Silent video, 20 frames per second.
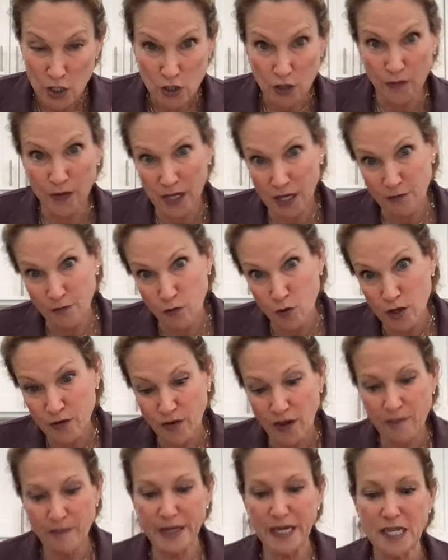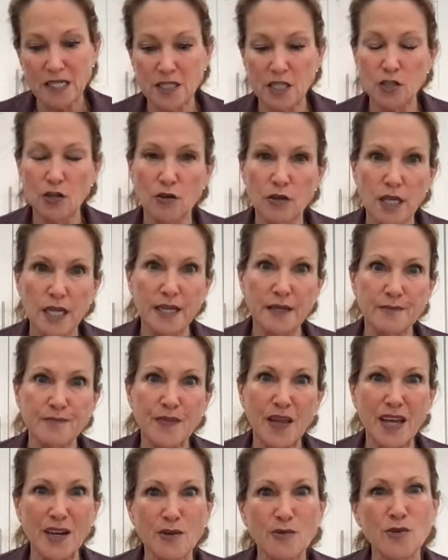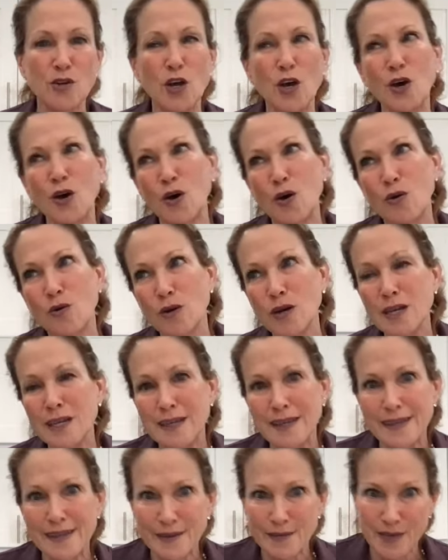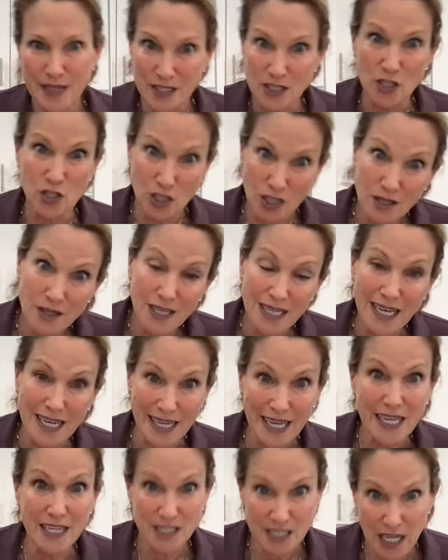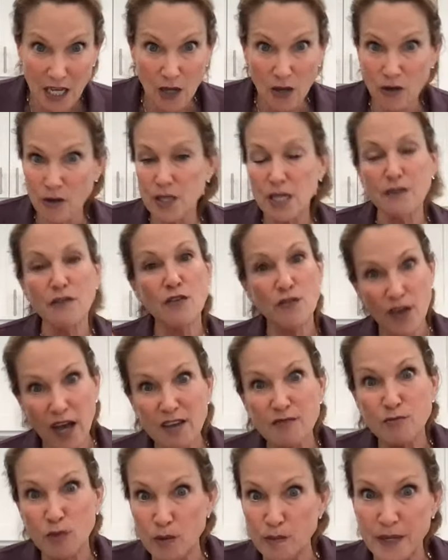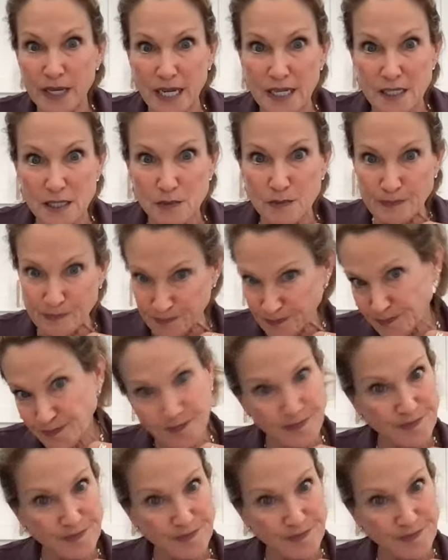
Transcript: So if you get 45 minutes and you're like, I don't know, is it jiggling? I can't tell. Give it five more minutes.